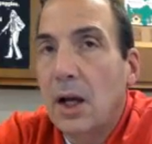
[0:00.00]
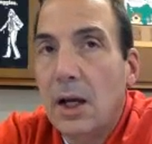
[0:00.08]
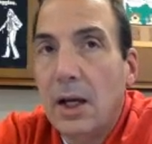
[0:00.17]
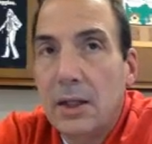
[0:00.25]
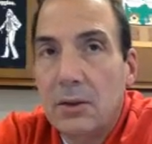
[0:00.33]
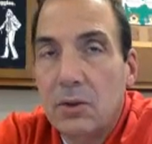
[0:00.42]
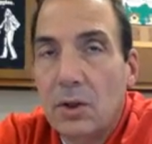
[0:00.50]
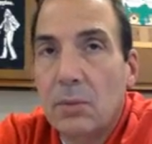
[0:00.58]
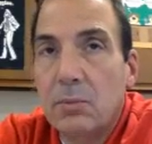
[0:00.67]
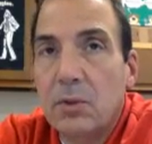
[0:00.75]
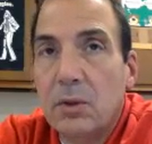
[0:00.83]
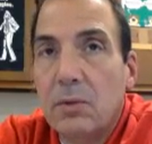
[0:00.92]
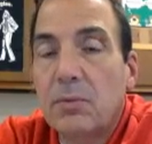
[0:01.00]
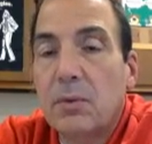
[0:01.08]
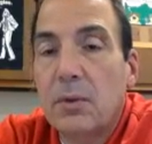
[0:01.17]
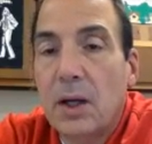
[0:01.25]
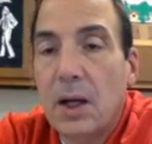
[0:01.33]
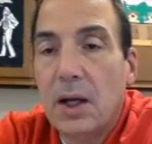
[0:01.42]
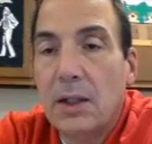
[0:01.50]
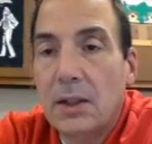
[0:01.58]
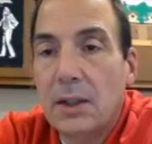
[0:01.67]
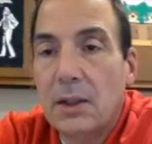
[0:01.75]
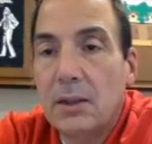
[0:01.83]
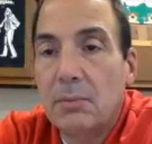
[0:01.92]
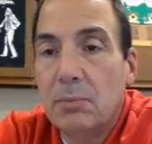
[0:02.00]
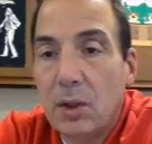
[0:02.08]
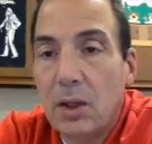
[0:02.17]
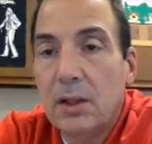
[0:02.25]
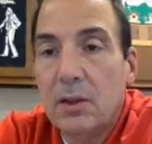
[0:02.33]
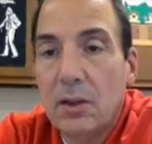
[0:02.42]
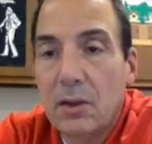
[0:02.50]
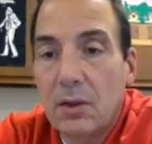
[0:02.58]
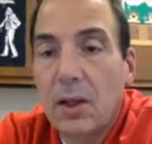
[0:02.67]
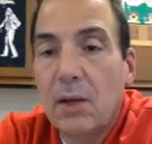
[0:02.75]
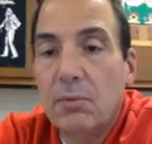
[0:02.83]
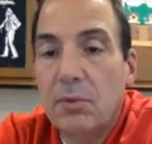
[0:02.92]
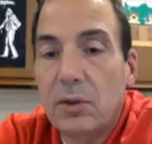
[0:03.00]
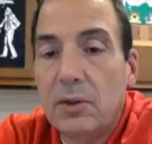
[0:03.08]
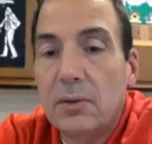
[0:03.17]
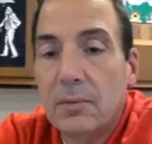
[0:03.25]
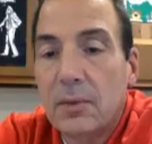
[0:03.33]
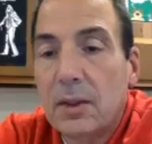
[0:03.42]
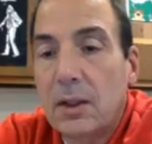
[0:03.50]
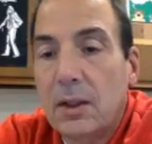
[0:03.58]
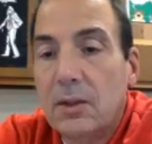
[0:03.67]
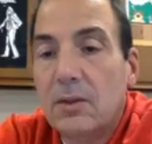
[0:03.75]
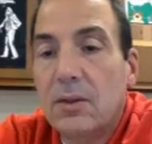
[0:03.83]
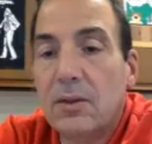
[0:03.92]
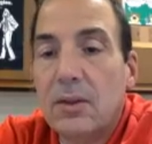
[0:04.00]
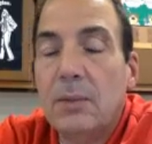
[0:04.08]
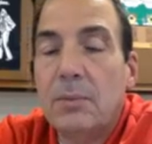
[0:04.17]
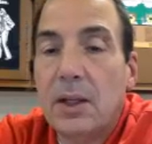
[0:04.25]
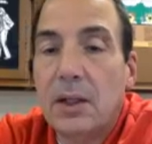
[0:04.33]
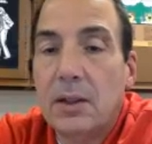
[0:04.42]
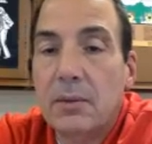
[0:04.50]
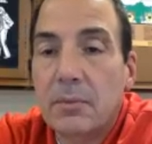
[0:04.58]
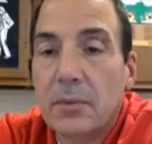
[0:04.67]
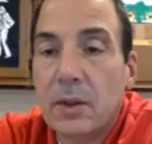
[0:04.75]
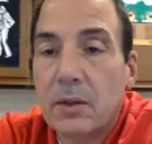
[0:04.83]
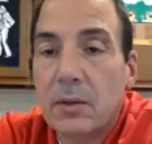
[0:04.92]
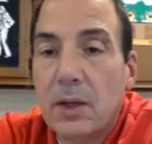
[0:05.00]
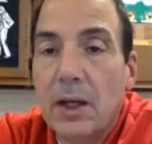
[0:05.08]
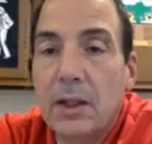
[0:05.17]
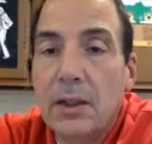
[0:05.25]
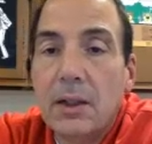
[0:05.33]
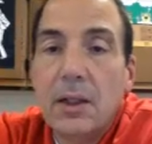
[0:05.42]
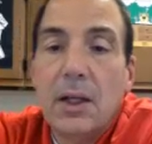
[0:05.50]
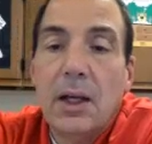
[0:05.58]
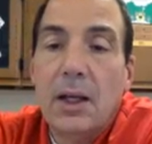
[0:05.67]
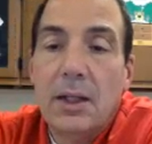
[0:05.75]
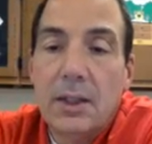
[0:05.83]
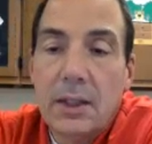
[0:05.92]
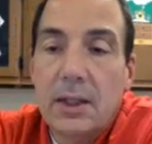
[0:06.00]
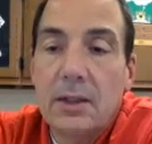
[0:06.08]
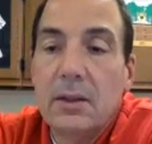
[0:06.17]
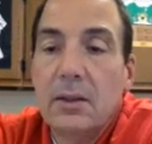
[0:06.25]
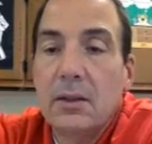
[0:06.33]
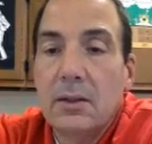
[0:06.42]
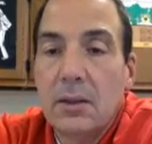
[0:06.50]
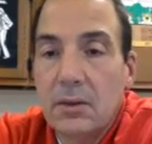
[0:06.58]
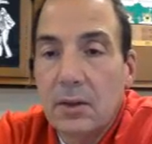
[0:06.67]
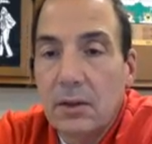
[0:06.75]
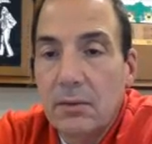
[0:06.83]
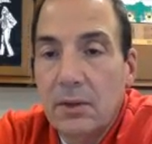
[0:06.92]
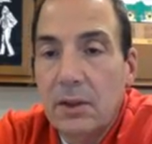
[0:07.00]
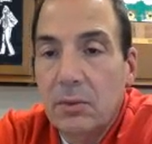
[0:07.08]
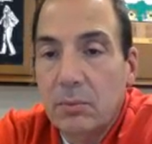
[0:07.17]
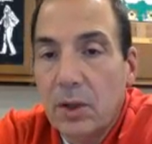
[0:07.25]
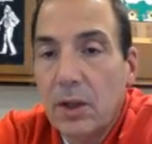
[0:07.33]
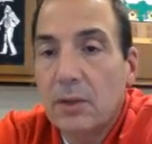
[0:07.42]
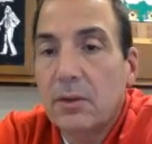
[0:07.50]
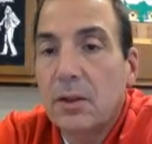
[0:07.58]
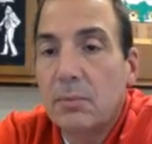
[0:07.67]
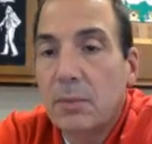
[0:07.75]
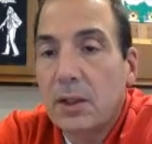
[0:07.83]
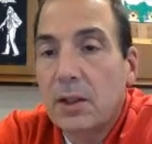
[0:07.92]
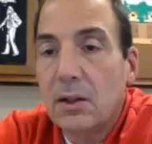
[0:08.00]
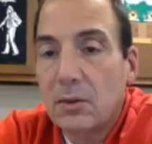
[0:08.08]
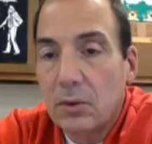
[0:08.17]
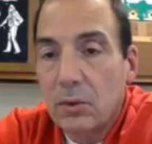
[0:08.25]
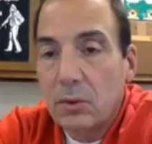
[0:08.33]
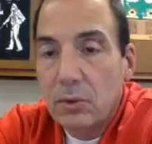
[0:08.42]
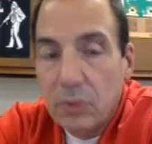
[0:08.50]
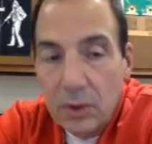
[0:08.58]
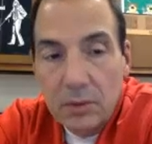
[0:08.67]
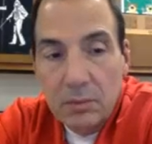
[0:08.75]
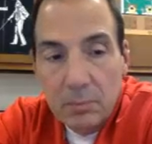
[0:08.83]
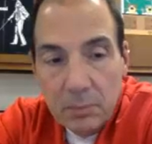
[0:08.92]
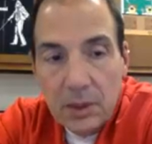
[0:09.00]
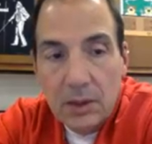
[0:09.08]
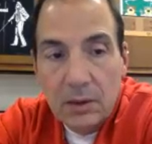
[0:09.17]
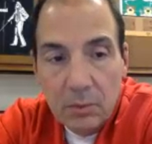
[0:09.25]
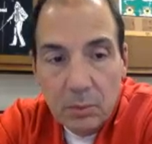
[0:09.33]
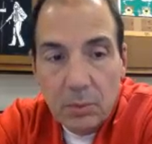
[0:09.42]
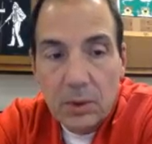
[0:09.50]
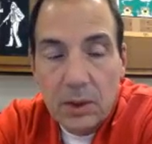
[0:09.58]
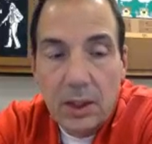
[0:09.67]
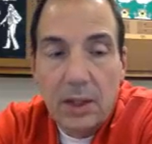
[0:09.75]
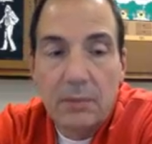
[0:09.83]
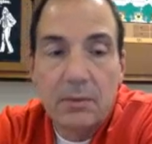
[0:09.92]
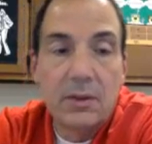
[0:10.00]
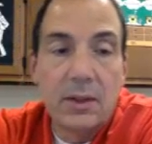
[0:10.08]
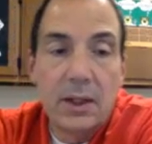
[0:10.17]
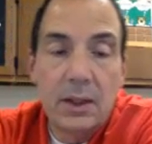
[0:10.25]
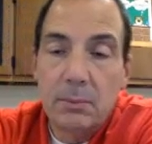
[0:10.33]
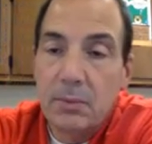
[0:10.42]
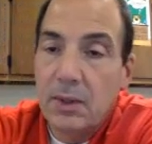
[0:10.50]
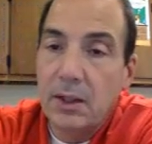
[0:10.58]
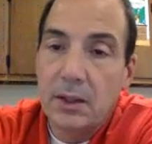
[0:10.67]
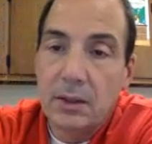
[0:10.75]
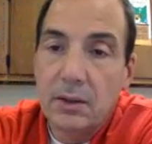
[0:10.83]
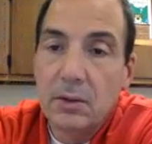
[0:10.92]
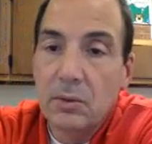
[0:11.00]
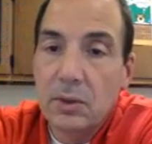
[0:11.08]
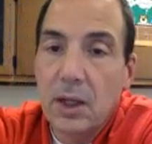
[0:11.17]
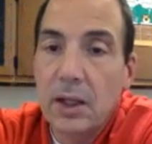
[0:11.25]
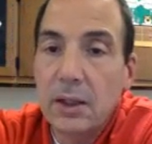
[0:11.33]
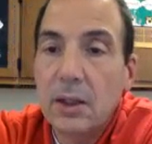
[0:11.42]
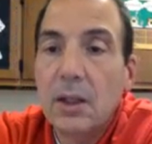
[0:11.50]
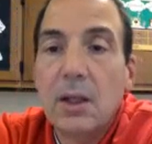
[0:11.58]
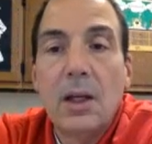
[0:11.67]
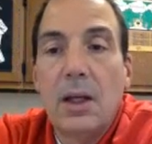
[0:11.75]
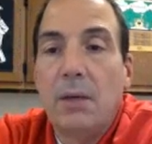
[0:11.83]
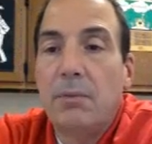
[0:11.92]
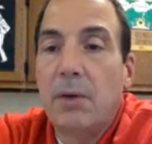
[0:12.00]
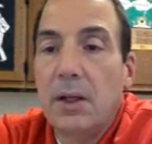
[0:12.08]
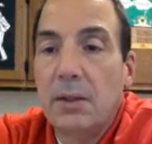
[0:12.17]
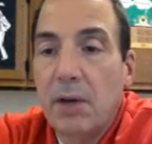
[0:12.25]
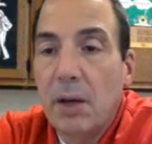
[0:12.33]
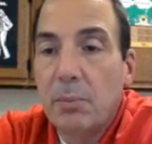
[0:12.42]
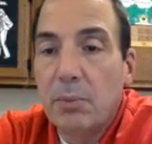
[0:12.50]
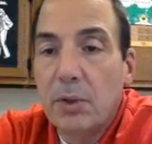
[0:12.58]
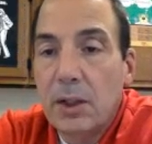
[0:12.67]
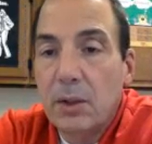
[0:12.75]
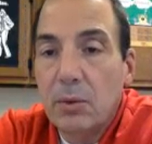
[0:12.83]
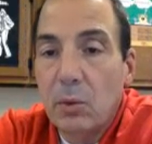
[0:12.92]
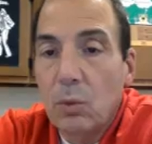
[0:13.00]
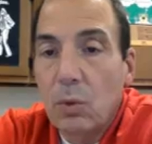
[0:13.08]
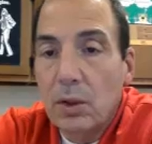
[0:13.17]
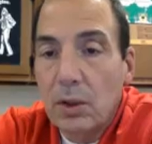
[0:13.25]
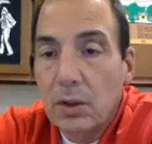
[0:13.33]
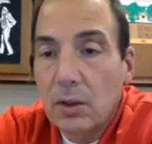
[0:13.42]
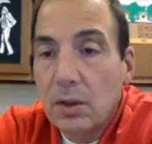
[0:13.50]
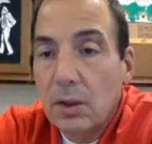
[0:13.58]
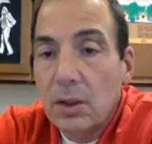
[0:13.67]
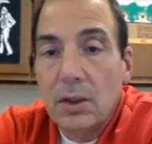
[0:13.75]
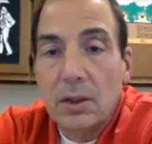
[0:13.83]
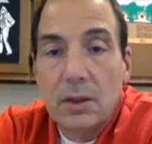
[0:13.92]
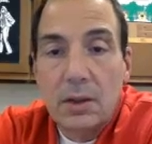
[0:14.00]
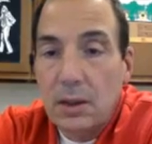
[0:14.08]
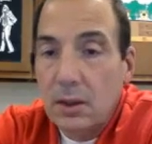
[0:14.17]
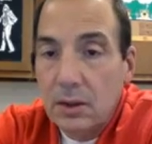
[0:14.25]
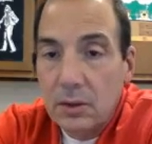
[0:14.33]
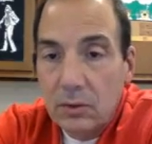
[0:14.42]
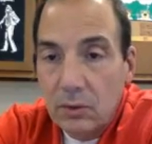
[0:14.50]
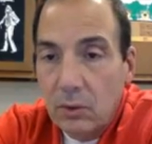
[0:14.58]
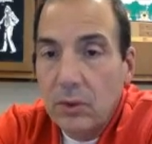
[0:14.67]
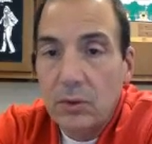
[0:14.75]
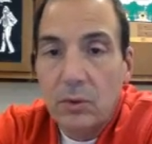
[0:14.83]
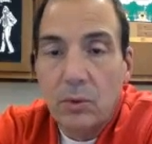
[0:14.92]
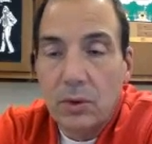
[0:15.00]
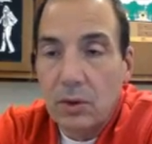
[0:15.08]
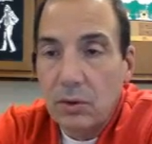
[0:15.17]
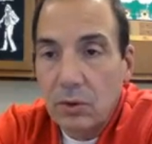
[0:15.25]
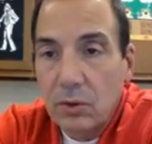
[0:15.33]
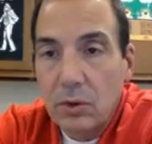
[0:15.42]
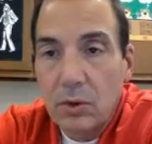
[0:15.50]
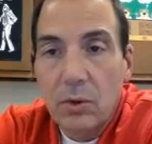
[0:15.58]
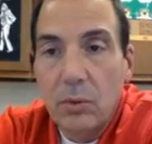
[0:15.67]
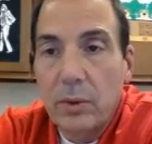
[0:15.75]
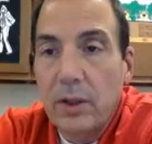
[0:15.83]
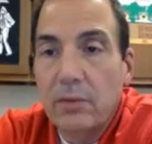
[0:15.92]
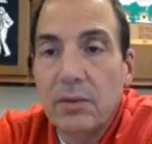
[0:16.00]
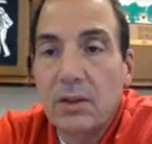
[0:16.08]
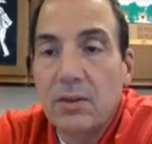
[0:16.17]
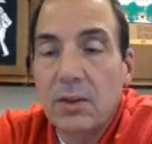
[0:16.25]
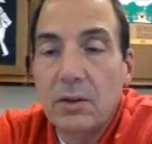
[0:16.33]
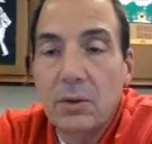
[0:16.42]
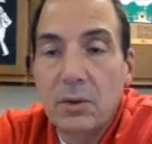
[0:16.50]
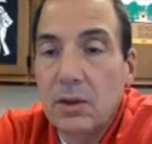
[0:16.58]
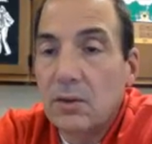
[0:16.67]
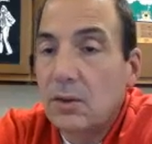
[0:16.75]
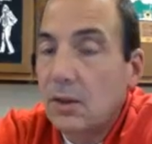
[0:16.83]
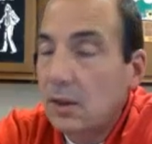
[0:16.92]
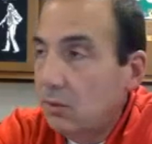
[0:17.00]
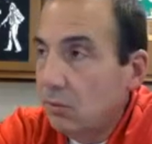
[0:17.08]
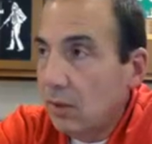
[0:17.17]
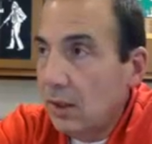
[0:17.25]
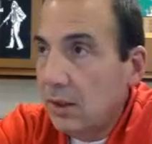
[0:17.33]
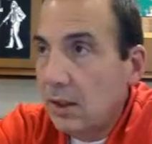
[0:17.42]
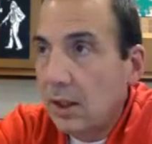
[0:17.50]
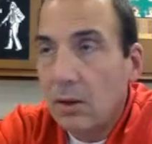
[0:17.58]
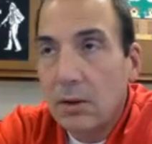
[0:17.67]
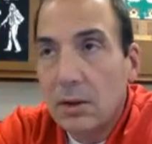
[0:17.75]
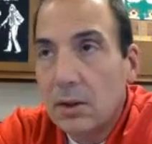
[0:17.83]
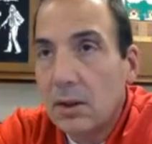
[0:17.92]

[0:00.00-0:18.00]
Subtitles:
in terms of on a molecular level, it is the same thing. Okay, and again, the solvation process, making a solution, means we're going to have the same thing. Okay, if I evaporate out the water, the salt or the sugar or whatever the solute is right there.